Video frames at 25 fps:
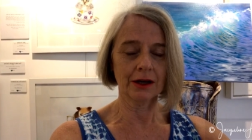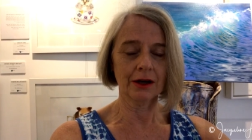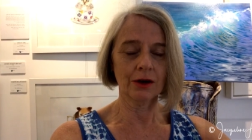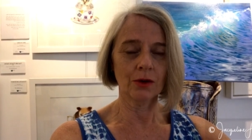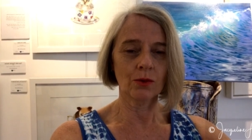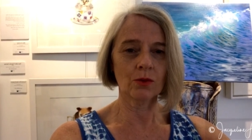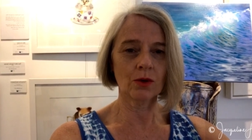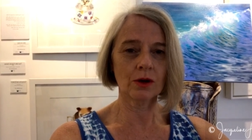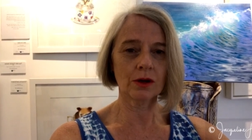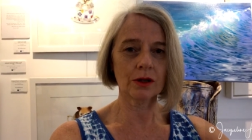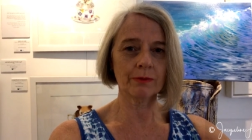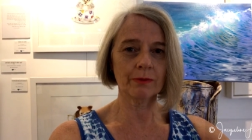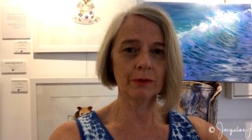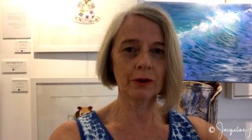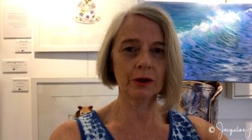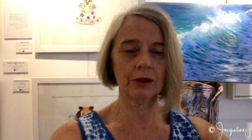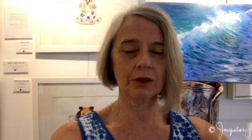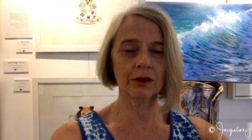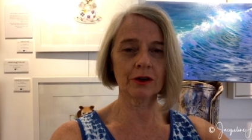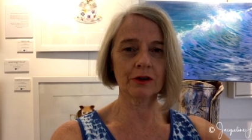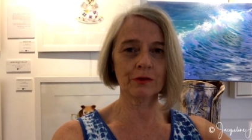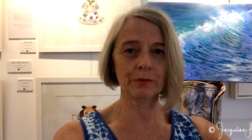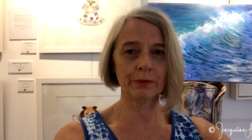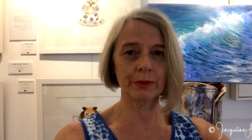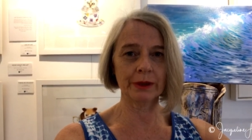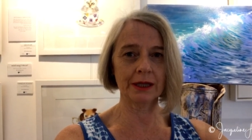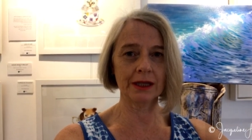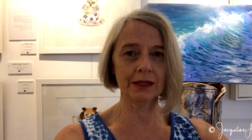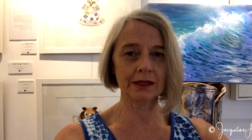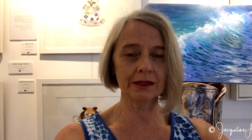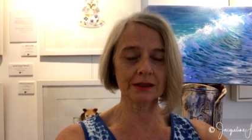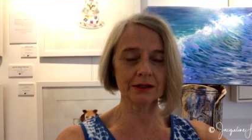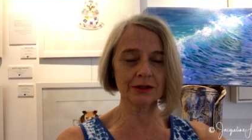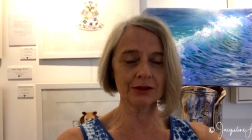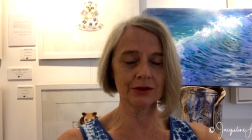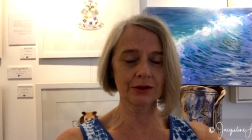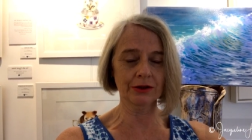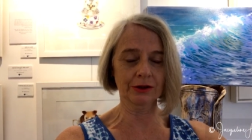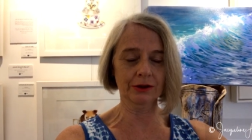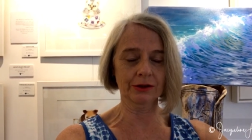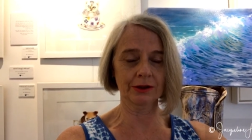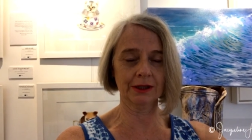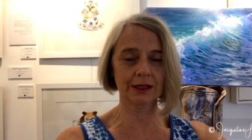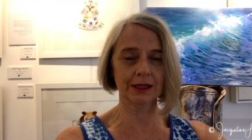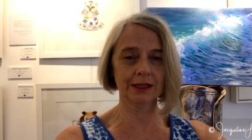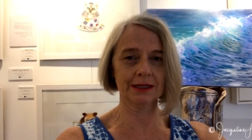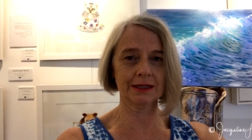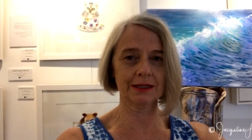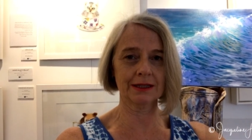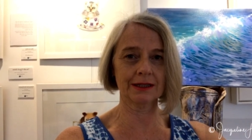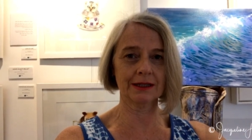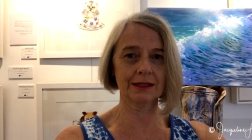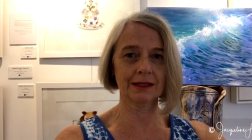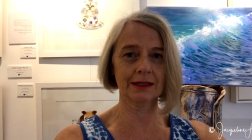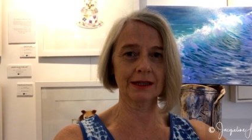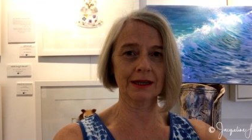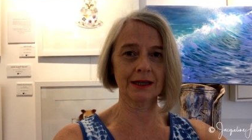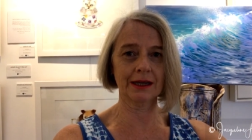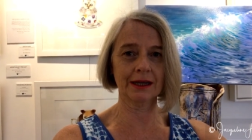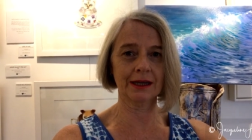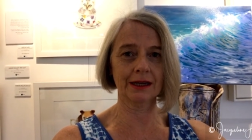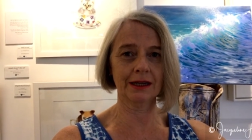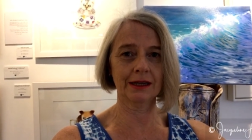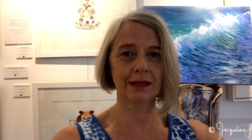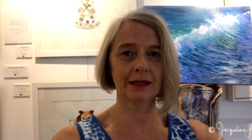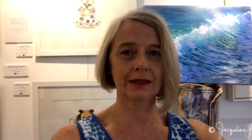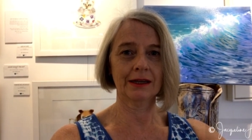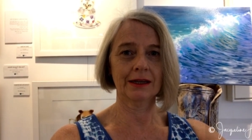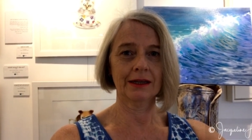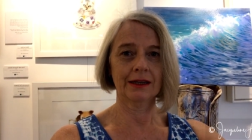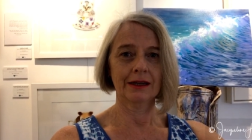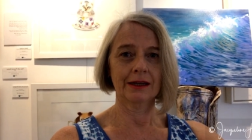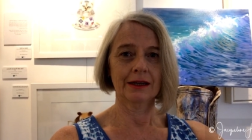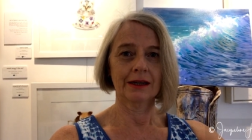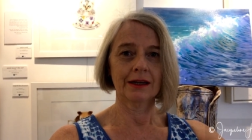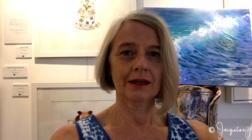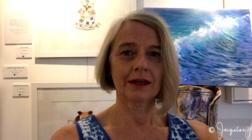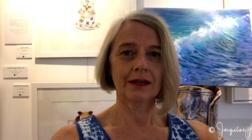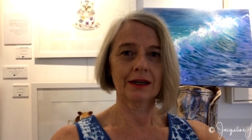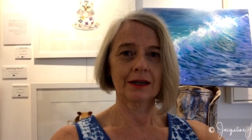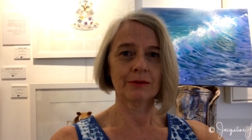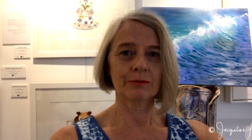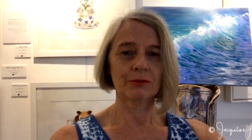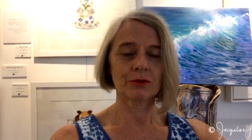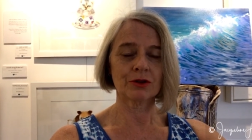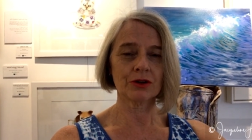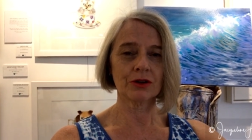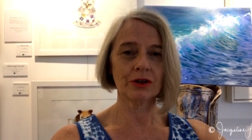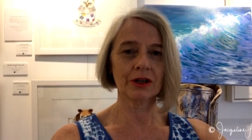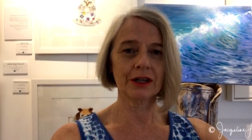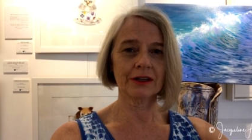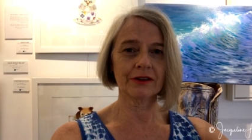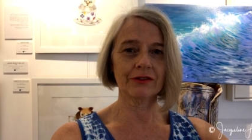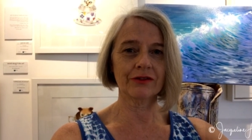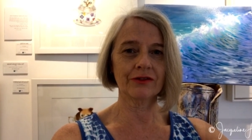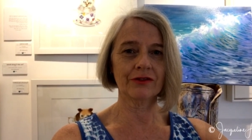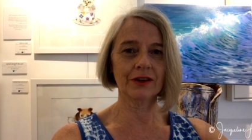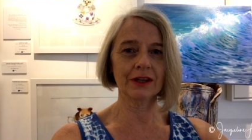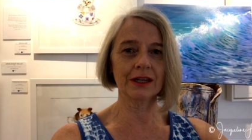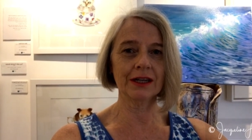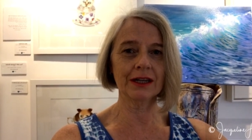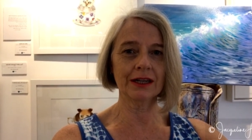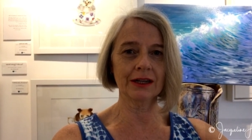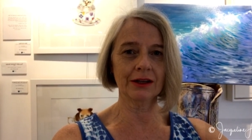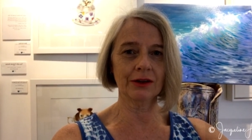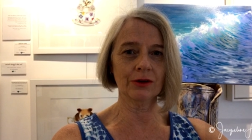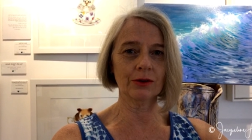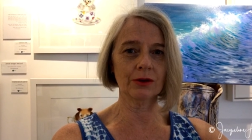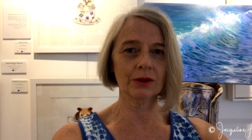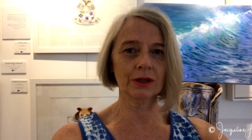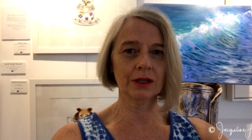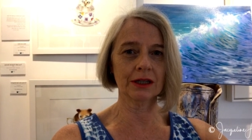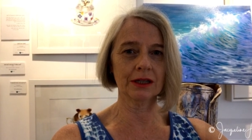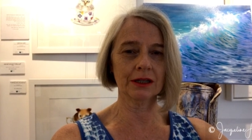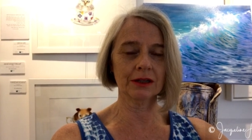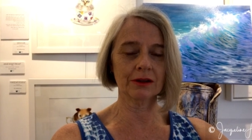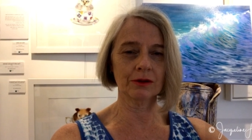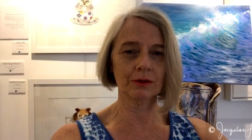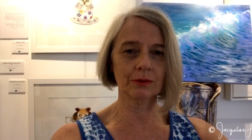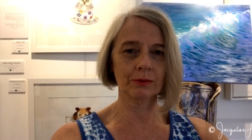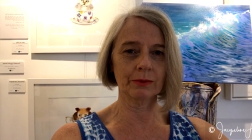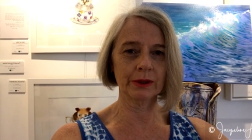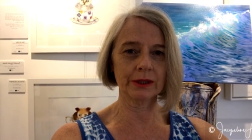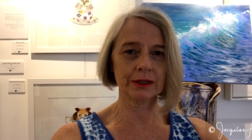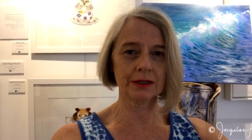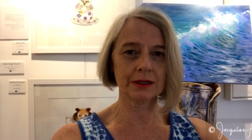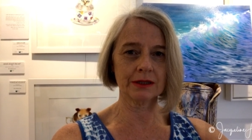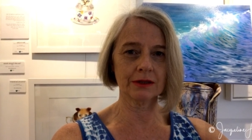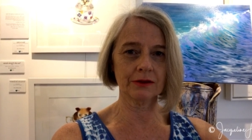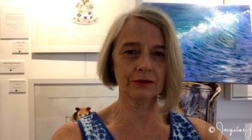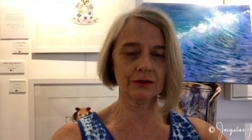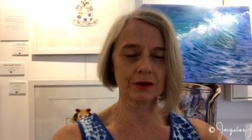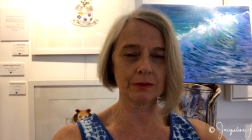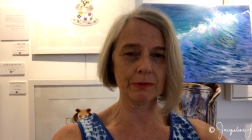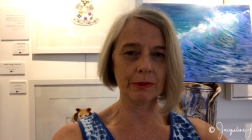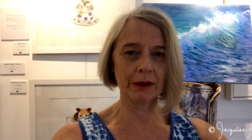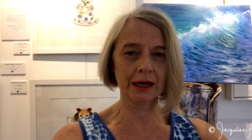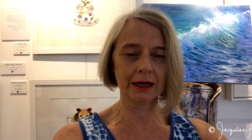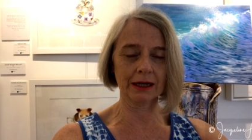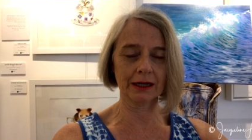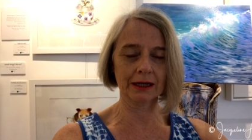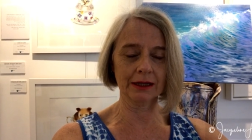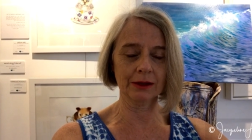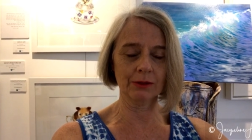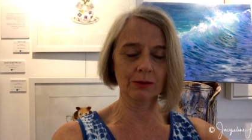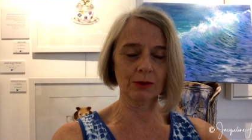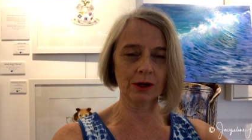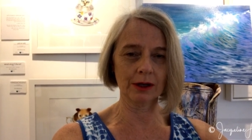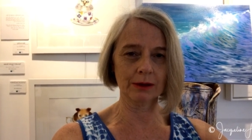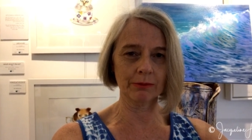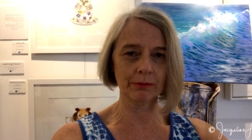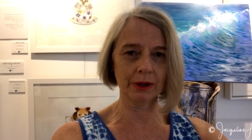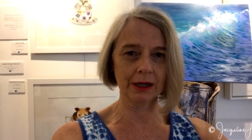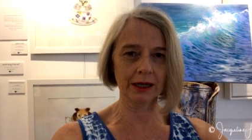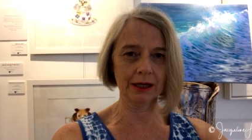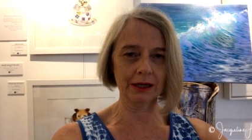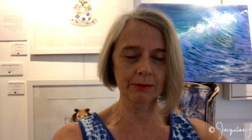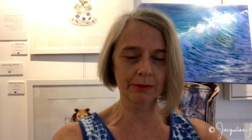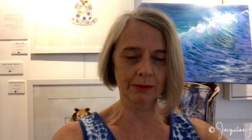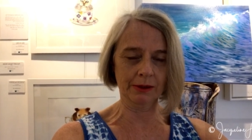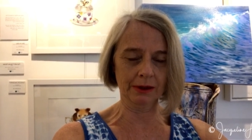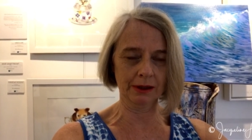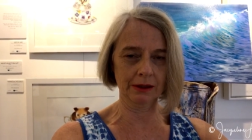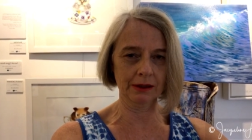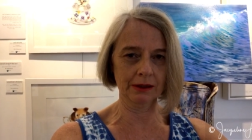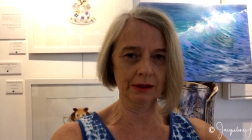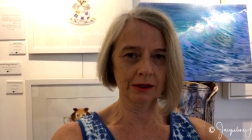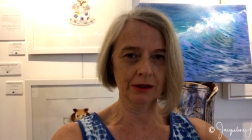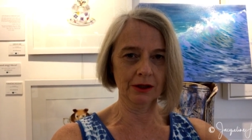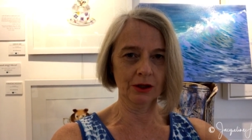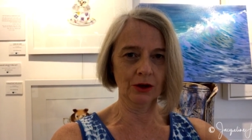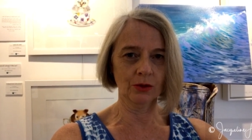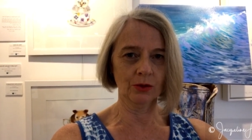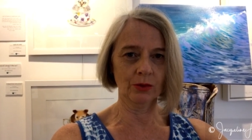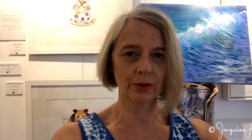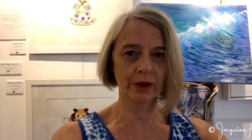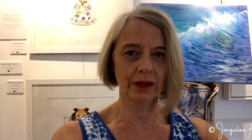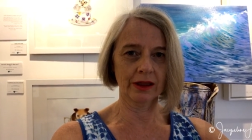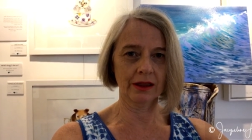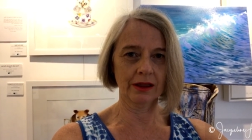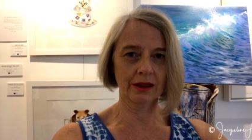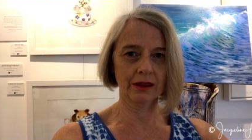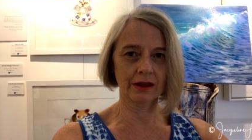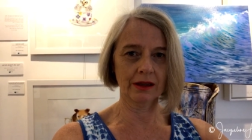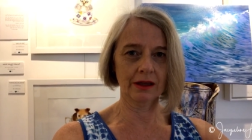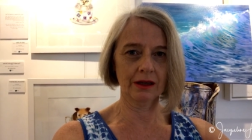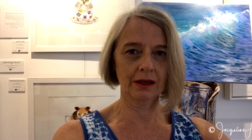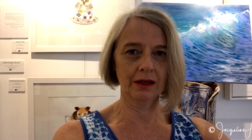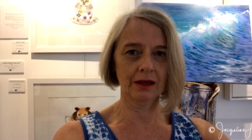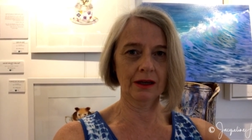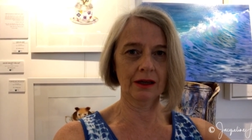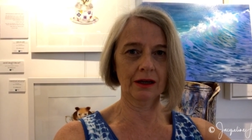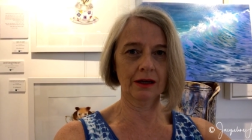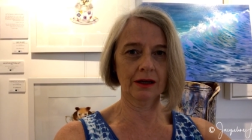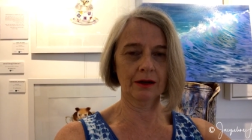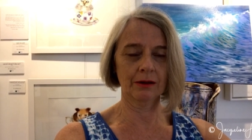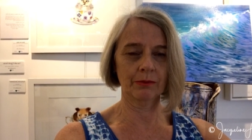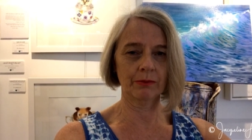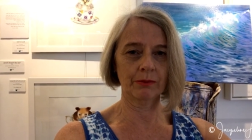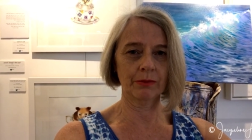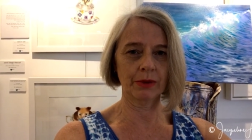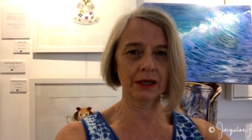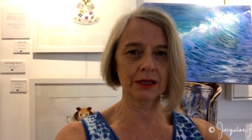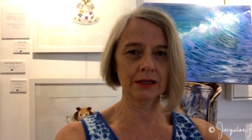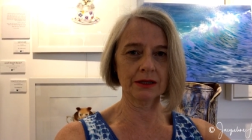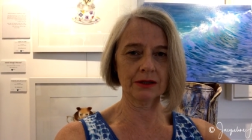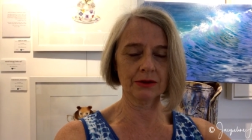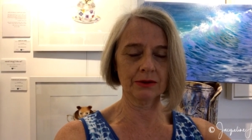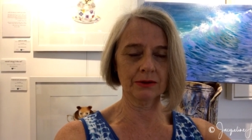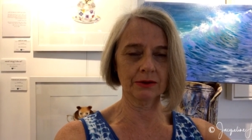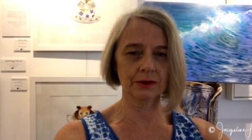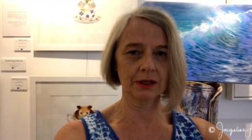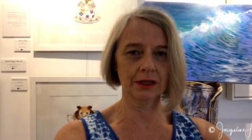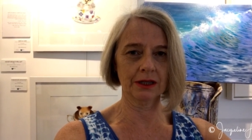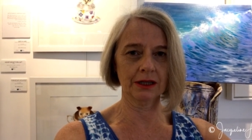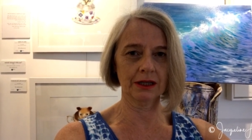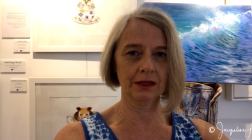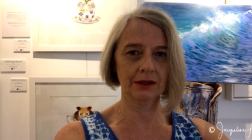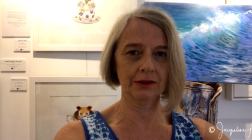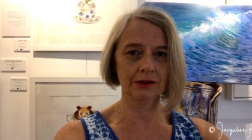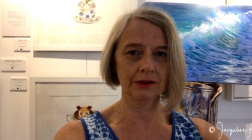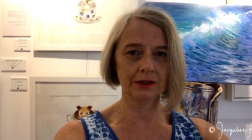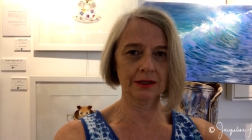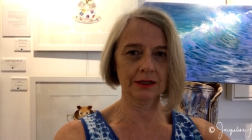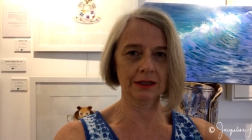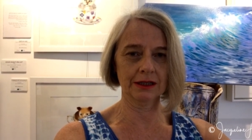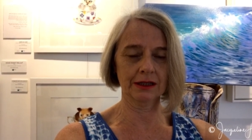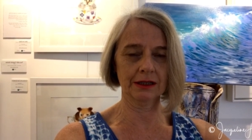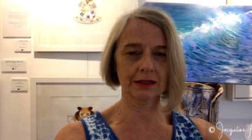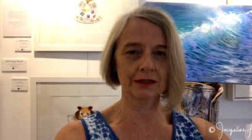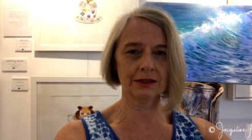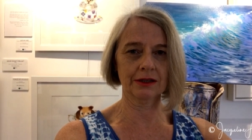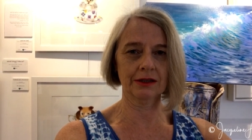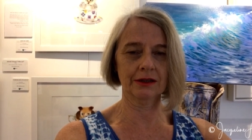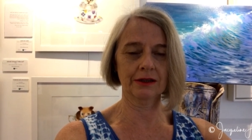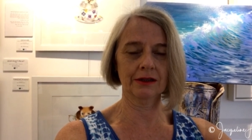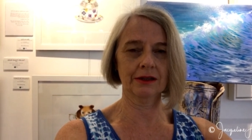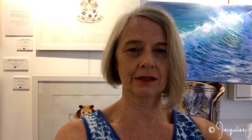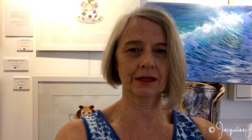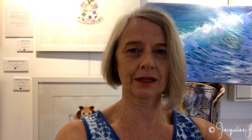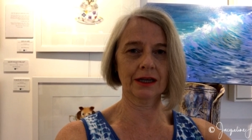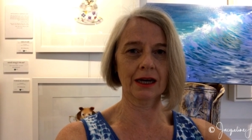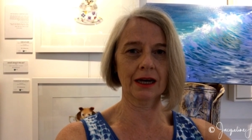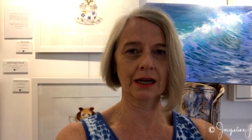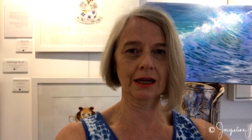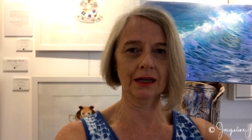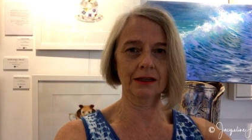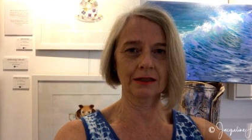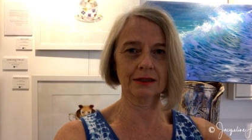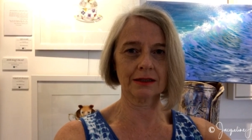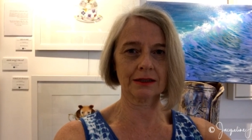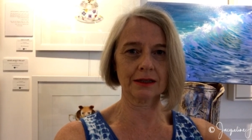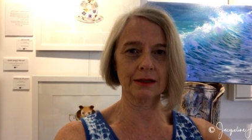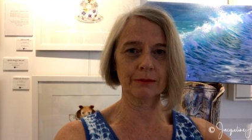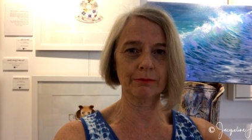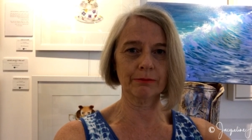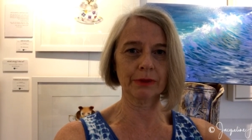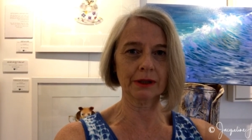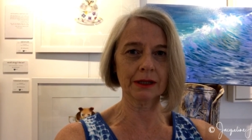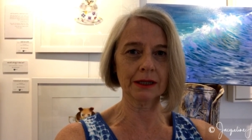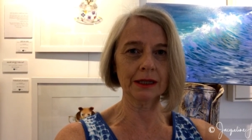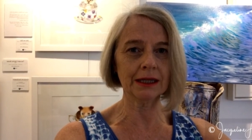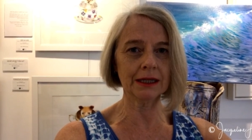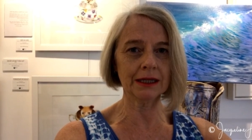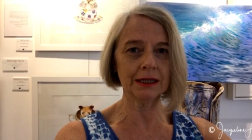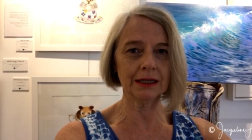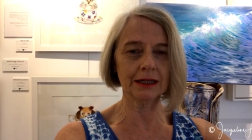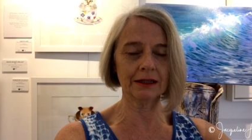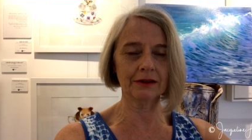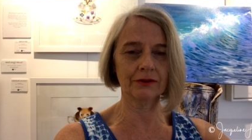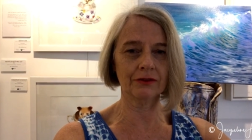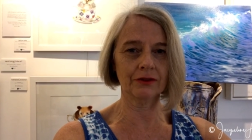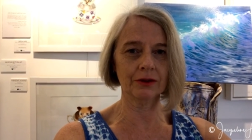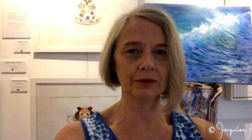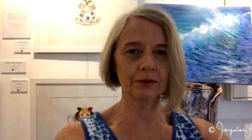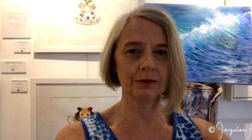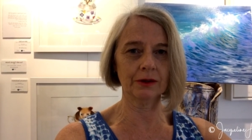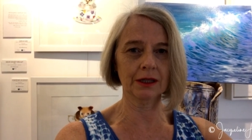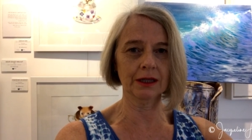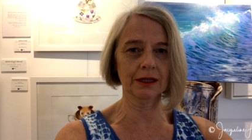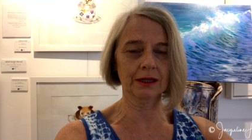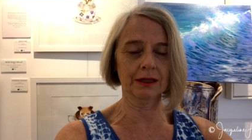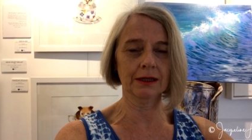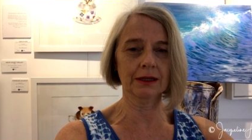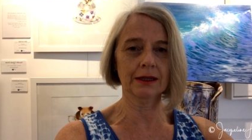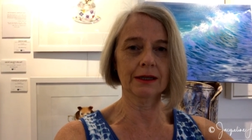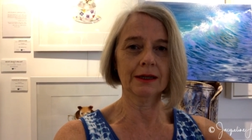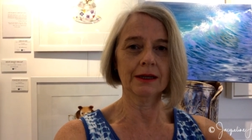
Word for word: What a lot of beginners do is that they um, try and fill in all the little bits of sparkly white paper with the um, pencil that they're using so that the colour's completely filled in